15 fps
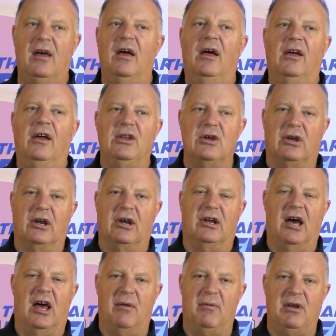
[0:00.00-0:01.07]
you could
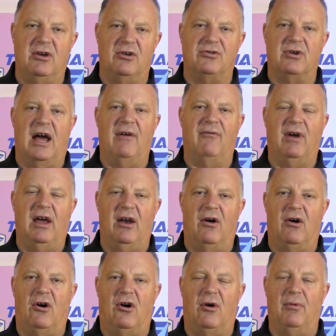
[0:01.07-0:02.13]
cut them in your driveway at
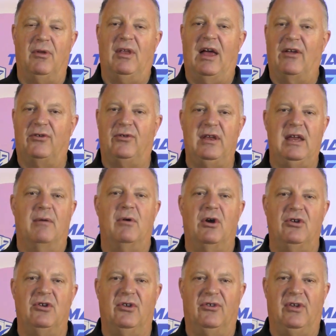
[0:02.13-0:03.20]
home, and that's the
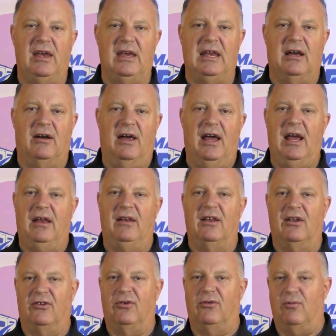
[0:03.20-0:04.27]
emergency deal. Hey,
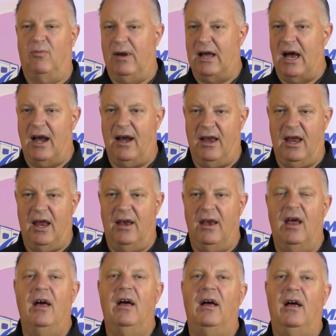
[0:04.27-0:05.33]
we got it in.
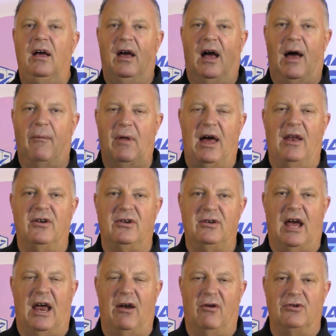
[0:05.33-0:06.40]

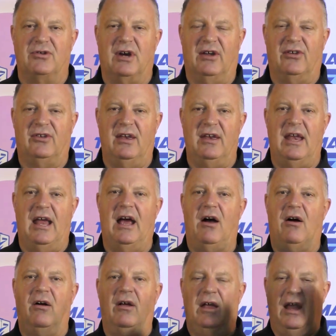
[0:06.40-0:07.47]
I don't trust it
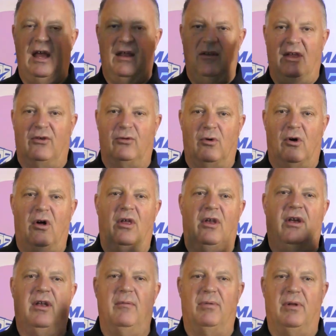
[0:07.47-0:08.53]
now, and this will
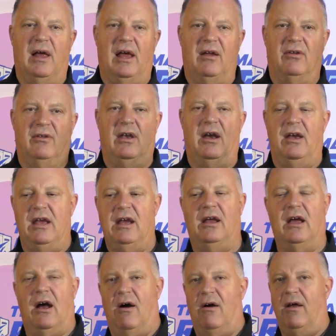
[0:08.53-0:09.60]
hold it in place. There you
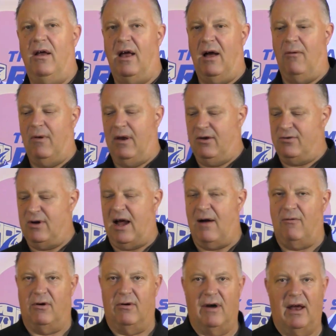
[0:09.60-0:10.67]
go. I wouldn't
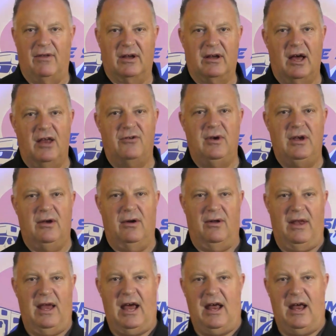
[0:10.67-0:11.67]
travel around the country doing that,